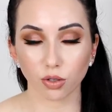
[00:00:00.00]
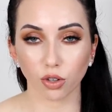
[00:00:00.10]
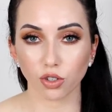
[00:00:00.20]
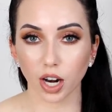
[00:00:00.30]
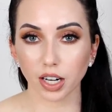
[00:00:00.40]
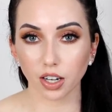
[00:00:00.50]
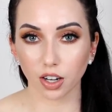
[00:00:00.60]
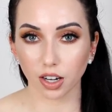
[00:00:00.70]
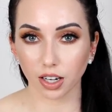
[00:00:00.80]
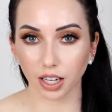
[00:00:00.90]
So I tried it
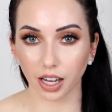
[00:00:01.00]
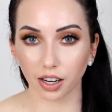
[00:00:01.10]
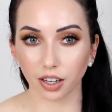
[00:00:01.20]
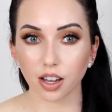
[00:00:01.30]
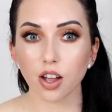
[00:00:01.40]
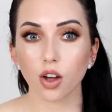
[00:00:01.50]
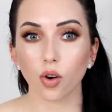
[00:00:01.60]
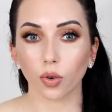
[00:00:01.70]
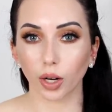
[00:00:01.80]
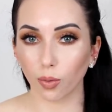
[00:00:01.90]
on again
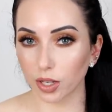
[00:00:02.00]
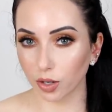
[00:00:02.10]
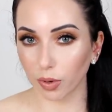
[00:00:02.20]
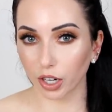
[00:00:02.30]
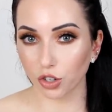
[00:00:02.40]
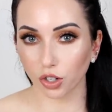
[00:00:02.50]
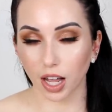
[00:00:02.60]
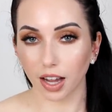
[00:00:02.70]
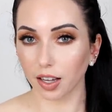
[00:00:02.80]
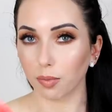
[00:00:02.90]
when I wasn't wearing
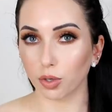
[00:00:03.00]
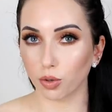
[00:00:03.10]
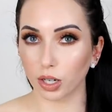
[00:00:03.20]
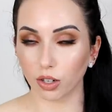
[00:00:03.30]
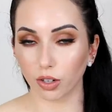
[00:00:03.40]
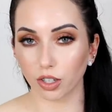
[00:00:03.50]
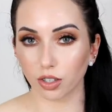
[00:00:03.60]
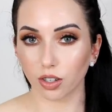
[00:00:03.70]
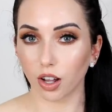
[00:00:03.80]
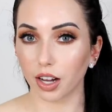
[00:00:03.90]
shellac in between going to
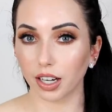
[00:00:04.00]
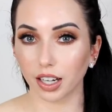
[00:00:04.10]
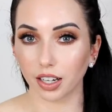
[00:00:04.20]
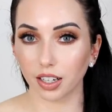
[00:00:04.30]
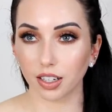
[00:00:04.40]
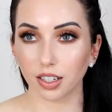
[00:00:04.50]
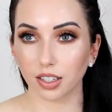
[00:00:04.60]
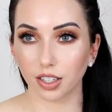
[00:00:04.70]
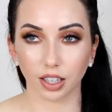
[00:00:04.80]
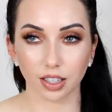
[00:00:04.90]
the salon, and it
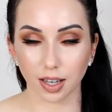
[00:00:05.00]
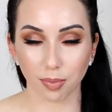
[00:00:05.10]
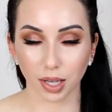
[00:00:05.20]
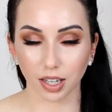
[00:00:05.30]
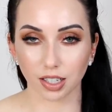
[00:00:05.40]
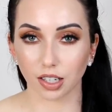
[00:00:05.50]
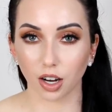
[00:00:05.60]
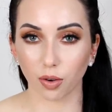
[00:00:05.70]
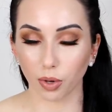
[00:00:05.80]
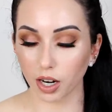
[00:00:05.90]
did the same thing. It did
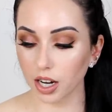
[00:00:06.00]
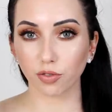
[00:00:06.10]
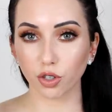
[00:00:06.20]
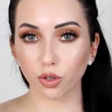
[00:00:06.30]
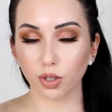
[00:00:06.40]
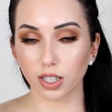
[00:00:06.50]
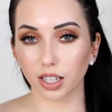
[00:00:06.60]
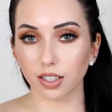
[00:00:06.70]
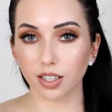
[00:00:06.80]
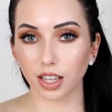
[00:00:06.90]
not work. If you
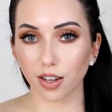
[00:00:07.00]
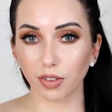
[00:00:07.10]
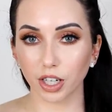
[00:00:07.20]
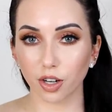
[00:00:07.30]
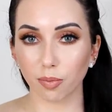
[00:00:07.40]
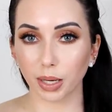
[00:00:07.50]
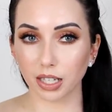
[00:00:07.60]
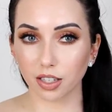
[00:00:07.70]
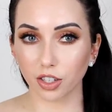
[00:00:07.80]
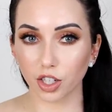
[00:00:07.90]
didn't see that video,
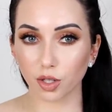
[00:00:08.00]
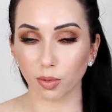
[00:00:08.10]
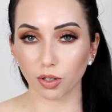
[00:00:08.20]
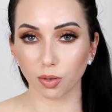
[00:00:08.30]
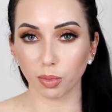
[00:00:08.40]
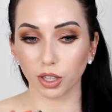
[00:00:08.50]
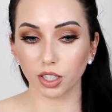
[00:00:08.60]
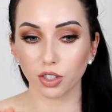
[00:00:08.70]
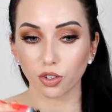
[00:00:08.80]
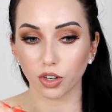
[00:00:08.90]
basically you're supposed to put
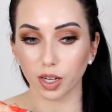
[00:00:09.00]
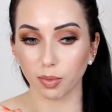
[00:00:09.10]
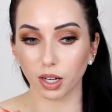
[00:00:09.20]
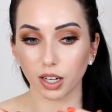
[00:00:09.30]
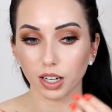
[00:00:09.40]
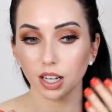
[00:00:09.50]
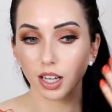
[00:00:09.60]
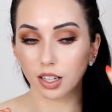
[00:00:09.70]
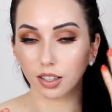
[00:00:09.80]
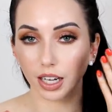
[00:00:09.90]
this cream on,
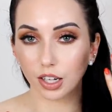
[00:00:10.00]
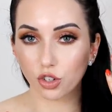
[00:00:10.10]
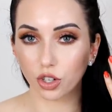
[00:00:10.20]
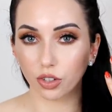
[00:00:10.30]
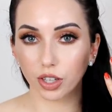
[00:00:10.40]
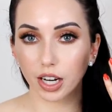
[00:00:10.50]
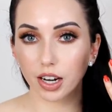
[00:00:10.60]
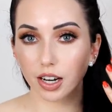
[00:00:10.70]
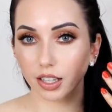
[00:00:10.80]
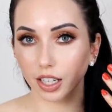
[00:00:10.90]
let it chill
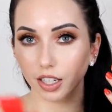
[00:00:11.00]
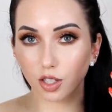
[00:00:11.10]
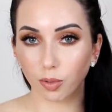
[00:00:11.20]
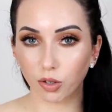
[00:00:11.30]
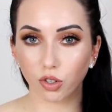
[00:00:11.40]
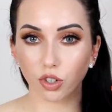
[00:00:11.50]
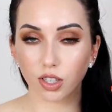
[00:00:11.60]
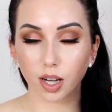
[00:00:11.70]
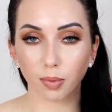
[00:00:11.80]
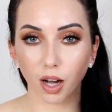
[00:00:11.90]
there, and then it's supposed to
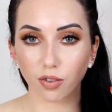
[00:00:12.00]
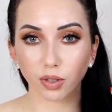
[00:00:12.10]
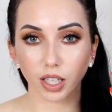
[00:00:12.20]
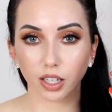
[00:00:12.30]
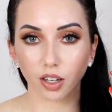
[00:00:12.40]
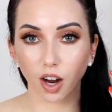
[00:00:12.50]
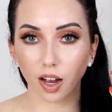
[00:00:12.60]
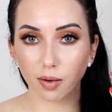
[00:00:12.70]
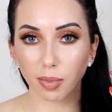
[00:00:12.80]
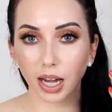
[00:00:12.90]
just come off with like a
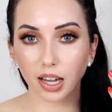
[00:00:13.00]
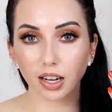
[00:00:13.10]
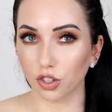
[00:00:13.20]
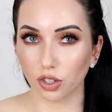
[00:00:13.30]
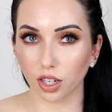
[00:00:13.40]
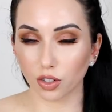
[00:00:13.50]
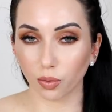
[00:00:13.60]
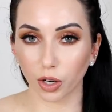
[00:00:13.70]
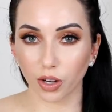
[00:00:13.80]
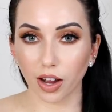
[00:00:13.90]
cotton pad. It just
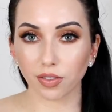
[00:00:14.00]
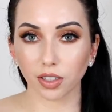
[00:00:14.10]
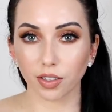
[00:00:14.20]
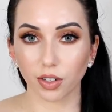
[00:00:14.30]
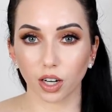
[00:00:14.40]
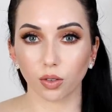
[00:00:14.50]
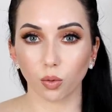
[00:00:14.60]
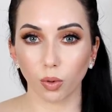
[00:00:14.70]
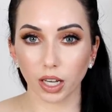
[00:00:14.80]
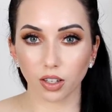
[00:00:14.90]
doesn't work. You have to leave it
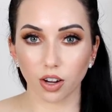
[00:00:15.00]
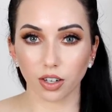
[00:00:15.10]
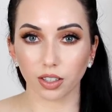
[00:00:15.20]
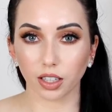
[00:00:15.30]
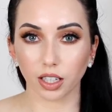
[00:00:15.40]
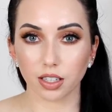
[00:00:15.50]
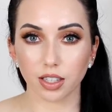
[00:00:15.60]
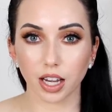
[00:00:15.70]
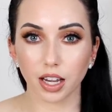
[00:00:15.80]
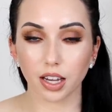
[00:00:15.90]
on way longer than they
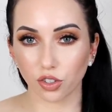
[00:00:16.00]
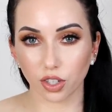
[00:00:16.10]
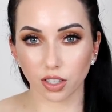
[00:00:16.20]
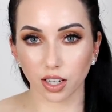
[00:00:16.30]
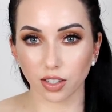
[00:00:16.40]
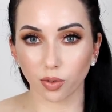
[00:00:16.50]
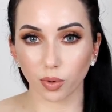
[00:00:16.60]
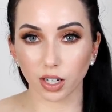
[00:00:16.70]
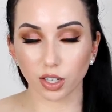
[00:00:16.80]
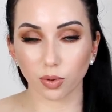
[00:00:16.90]
say. It just doesn't
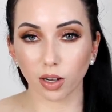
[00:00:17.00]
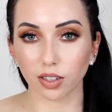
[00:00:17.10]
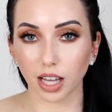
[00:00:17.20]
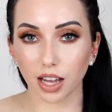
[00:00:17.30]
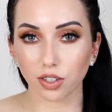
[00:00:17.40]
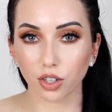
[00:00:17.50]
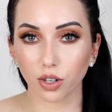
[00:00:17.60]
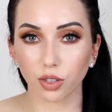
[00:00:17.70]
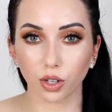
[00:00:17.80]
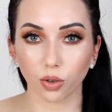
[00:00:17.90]
work as well as
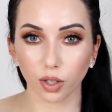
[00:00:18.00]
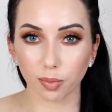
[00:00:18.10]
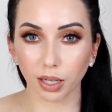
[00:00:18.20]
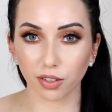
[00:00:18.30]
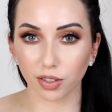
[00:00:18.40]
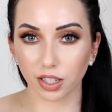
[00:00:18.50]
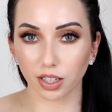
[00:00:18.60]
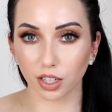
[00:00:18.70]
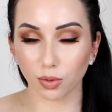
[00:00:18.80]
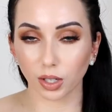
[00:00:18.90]
acetone. The only benefit to
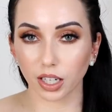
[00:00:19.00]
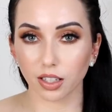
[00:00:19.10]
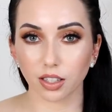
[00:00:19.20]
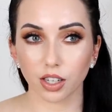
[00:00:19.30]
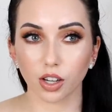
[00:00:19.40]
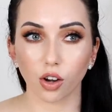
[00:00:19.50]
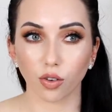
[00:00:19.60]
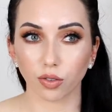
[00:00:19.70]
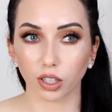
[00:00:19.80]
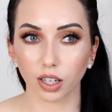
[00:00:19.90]
this one I can see
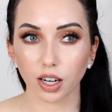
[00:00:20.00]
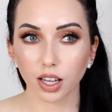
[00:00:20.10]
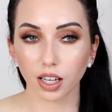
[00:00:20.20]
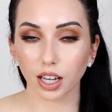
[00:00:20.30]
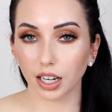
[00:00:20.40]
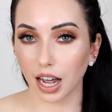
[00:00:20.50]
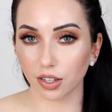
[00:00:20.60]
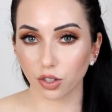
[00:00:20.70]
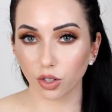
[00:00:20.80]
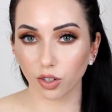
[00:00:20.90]
over an
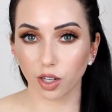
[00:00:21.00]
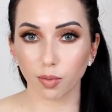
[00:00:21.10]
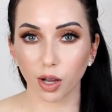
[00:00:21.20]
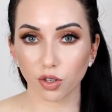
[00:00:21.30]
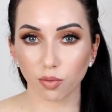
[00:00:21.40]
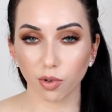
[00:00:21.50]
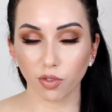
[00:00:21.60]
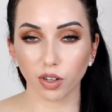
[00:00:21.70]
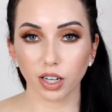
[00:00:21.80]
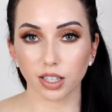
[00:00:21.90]
acetone nail polish
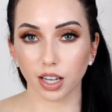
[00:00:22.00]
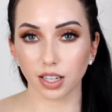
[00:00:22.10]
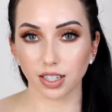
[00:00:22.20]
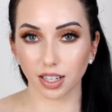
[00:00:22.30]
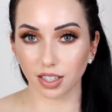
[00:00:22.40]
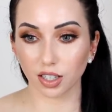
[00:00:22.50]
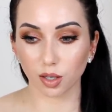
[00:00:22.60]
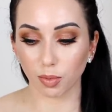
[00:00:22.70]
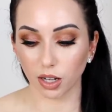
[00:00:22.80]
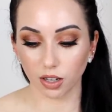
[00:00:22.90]
remover is that it doesn't
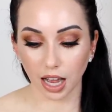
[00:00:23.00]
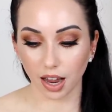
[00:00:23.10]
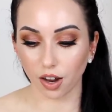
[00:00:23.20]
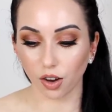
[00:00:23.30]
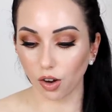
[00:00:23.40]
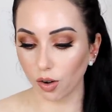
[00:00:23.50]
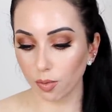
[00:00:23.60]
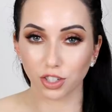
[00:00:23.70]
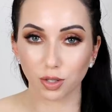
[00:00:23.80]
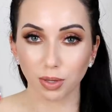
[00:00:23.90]
smell at all.
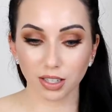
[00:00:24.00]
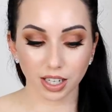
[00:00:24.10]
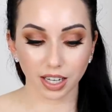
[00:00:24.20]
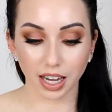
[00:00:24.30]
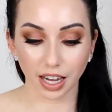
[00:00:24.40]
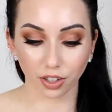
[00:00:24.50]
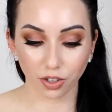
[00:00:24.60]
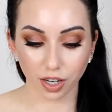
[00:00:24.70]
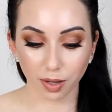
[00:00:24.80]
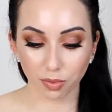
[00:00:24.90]
It just smells like a hand
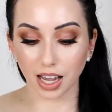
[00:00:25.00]
cream.